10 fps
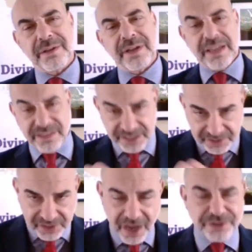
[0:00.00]
in this
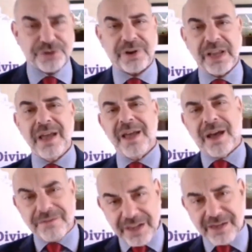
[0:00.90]
country of
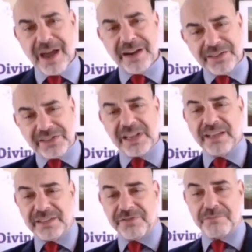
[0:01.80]
the United States
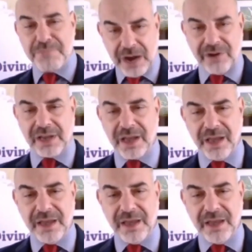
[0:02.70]
of America,